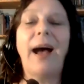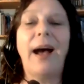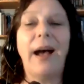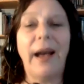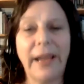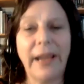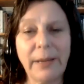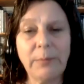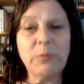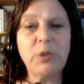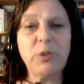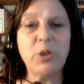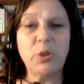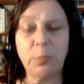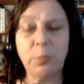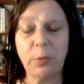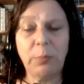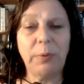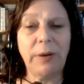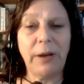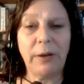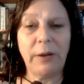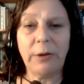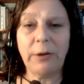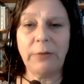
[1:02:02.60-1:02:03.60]
I am
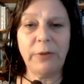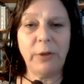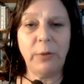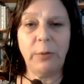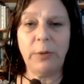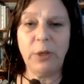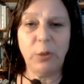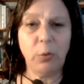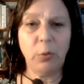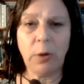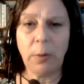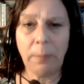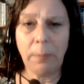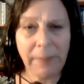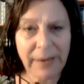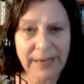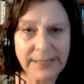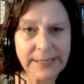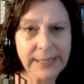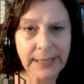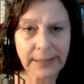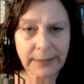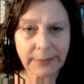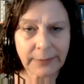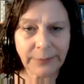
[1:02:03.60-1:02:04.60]
super proud of you and you are
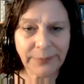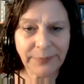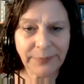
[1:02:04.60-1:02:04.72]
amazing.